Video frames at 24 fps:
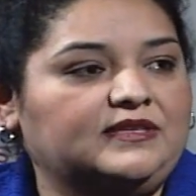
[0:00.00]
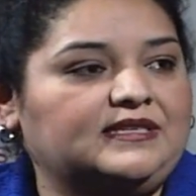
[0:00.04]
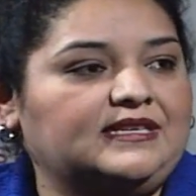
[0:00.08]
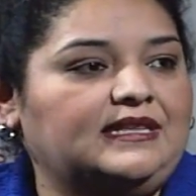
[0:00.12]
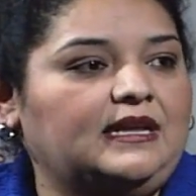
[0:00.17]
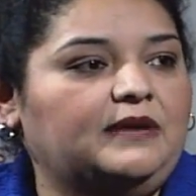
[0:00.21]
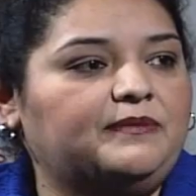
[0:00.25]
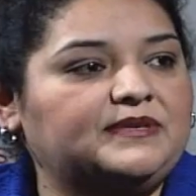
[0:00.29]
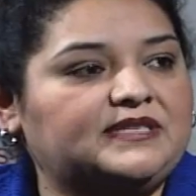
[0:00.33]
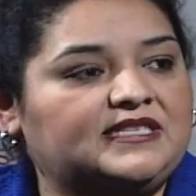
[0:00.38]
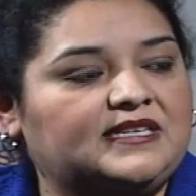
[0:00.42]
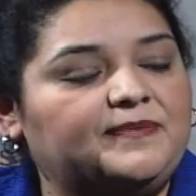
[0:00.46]
And
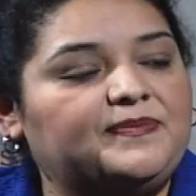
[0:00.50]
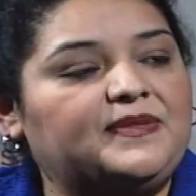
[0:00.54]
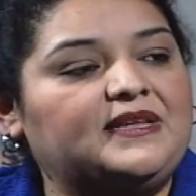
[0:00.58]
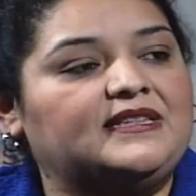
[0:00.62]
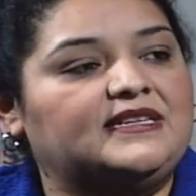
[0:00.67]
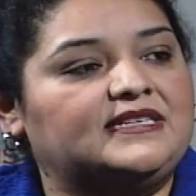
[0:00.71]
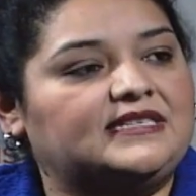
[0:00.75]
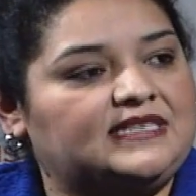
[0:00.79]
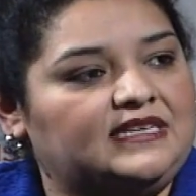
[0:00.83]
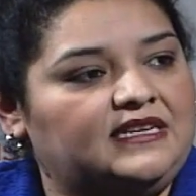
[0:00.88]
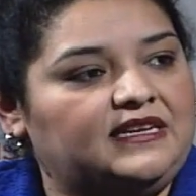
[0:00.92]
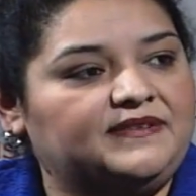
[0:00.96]
that was something the
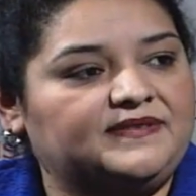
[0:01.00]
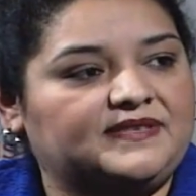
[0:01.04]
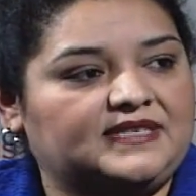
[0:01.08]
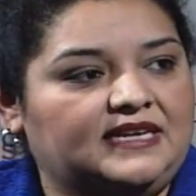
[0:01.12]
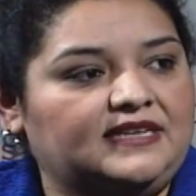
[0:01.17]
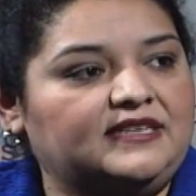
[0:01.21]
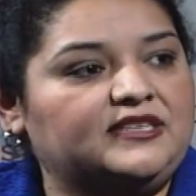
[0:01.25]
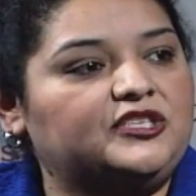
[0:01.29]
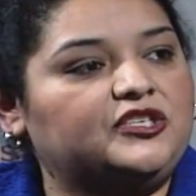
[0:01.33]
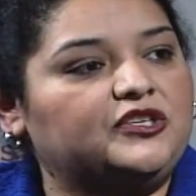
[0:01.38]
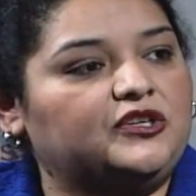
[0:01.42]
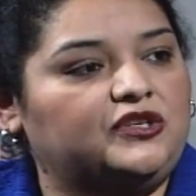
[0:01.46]
city of
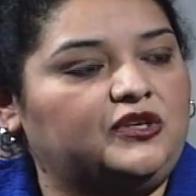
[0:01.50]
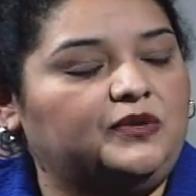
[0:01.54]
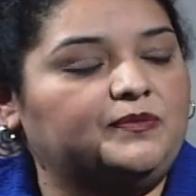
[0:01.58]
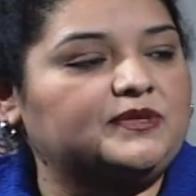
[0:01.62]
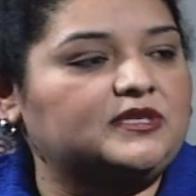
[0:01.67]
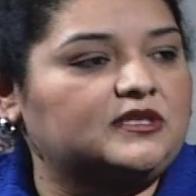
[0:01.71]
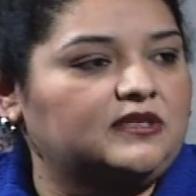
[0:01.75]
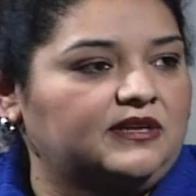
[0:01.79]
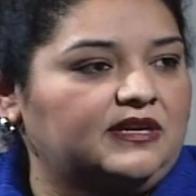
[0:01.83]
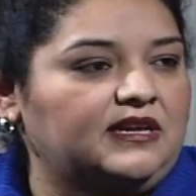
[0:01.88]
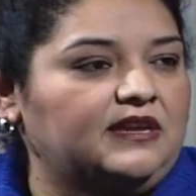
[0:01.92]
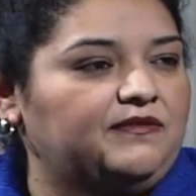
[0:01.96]
San Antonio was
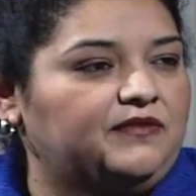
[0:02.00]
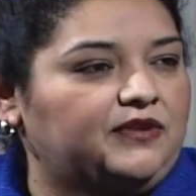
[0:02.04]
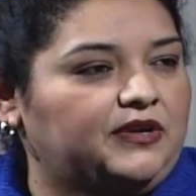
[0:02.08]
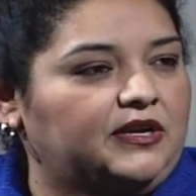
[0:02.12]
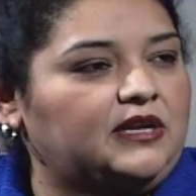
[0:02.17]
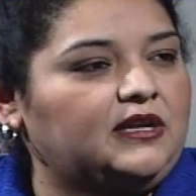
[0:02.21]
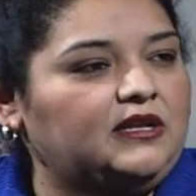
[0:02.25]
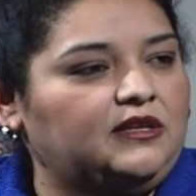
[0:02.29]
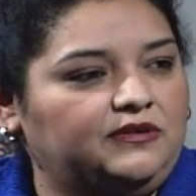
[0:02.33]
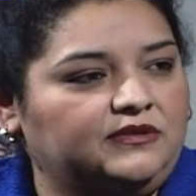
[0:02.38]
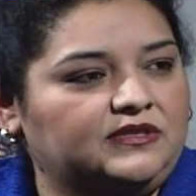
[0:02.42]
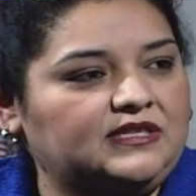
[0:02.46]
looking very
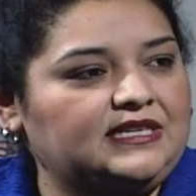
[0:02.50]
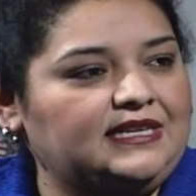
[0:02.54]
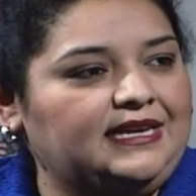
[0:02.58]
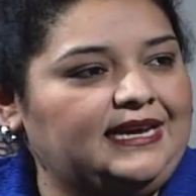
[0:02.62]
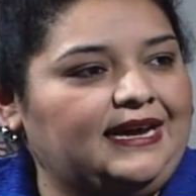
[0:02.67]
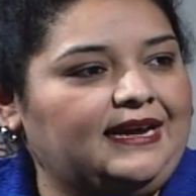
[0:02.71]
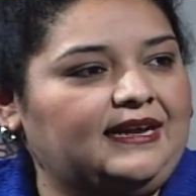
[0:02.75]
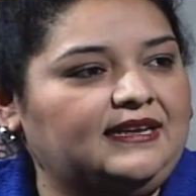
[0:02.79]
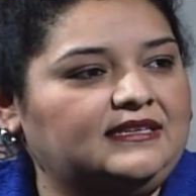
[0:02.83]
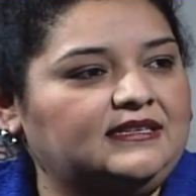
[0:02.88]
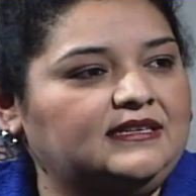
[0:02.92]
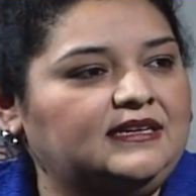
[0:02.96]
closely
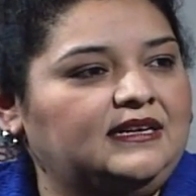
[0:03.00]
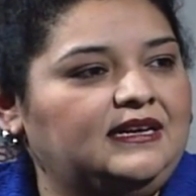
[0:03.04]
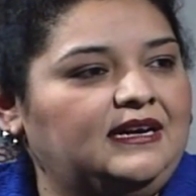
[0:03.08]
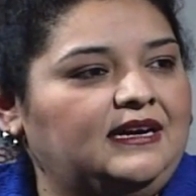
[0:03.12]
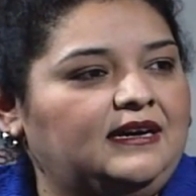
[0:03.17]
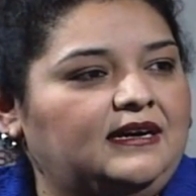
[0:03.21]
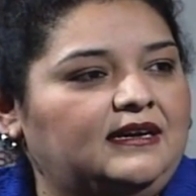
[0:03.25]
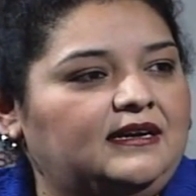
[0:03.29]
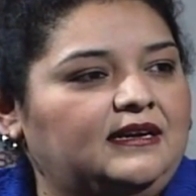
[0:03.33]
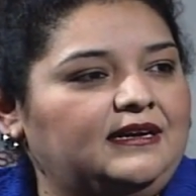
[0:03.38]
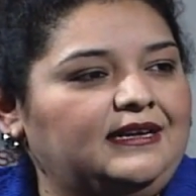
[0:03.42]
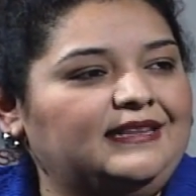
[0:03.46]
at
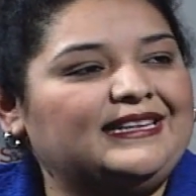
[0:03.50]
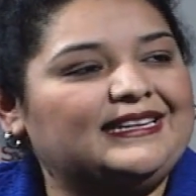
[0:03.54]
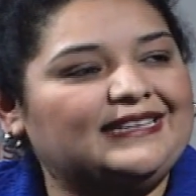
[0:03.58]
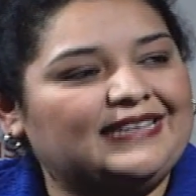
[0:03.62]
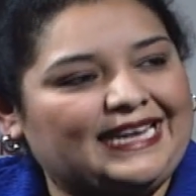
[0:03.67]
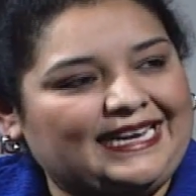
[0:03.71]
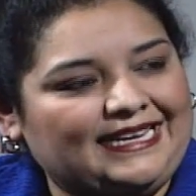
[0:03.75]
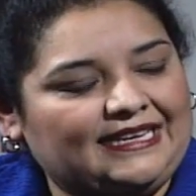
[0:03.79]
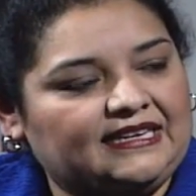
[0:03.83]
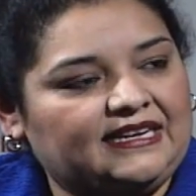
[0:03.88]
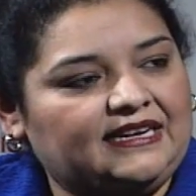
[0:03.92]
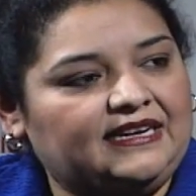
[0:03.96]
in the
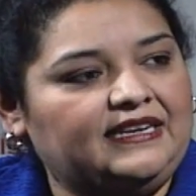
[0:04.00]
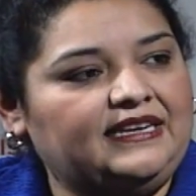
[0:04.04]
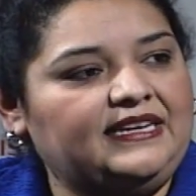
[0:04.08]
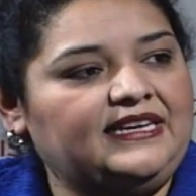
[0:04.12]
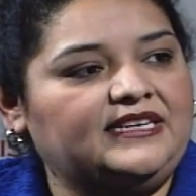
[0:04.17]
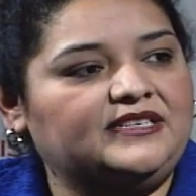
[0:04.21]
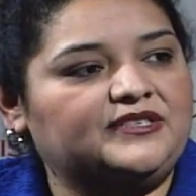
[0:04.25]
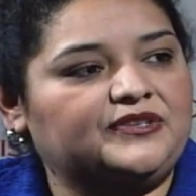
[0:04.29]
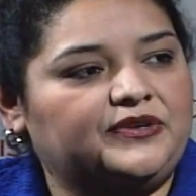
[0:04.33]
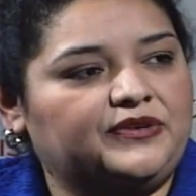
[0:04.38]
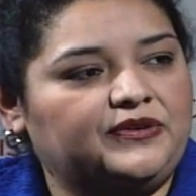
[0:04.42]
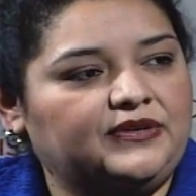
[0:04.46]
late
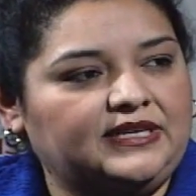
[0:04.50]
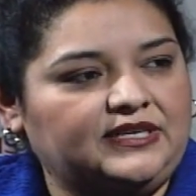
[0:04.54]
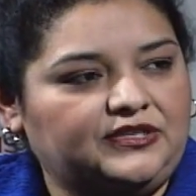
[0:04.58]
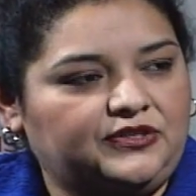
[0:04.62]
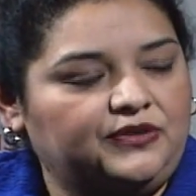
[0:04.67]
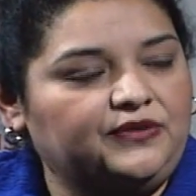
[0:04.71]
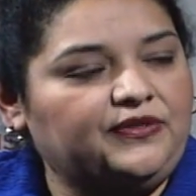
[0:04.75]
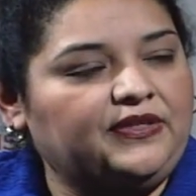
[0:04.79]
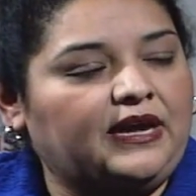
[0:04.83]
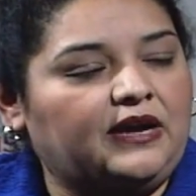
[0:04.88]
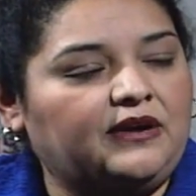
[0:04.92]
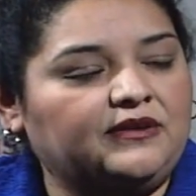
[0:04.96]
90s, early
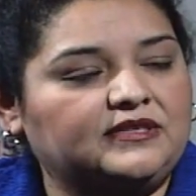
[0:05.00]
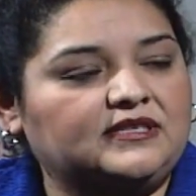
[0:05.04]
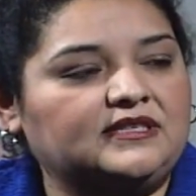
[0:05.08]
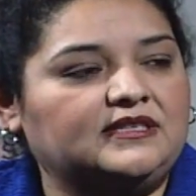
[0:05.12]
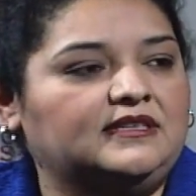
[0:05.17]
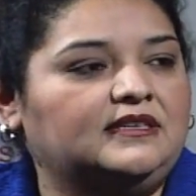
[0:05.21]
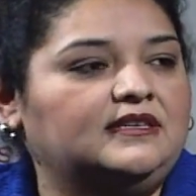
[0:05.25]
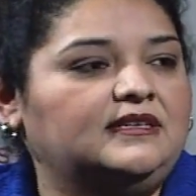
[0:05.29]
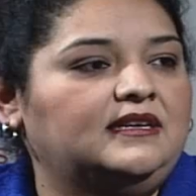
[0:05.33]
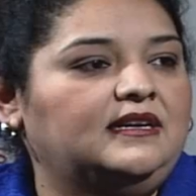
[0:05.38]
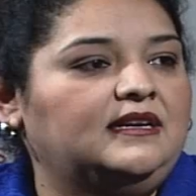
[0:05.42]
2000.